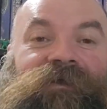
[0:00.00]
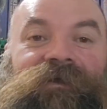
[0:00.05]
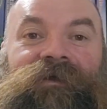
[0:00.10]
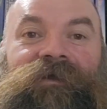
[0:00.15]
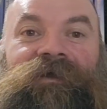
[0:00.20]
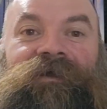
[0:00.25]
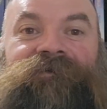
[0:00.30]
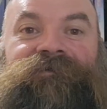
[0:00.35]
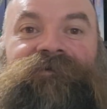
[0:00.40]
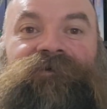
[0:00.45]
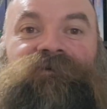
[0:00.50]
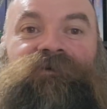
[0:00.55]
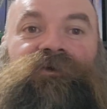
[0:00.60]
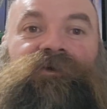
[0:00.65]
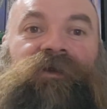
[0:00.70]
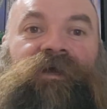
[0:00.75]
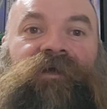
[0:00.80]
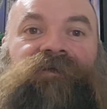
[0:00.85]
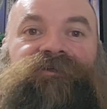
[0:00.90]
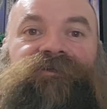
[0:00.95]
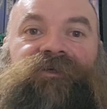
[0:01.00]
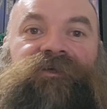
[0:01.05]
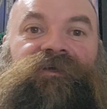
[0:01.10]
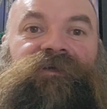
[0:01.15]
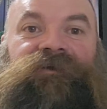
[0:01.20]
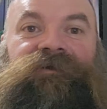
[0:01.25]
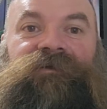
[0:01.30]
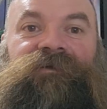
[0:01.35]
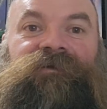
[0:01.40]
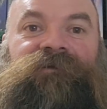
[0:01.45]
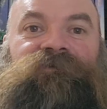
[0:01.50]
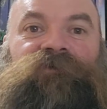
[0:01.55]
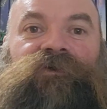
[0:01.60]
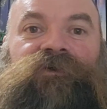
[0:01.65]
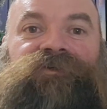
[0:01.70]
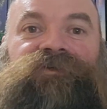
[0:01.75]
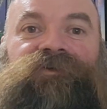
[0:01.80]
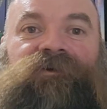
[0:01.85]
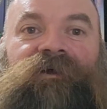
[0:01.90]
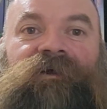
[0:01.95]
And so you could actually, if you
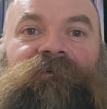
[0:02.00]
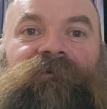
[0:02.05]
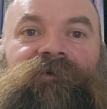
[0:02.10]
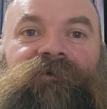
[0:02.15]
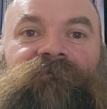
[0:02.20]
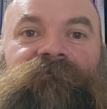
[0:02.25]
each grabbed,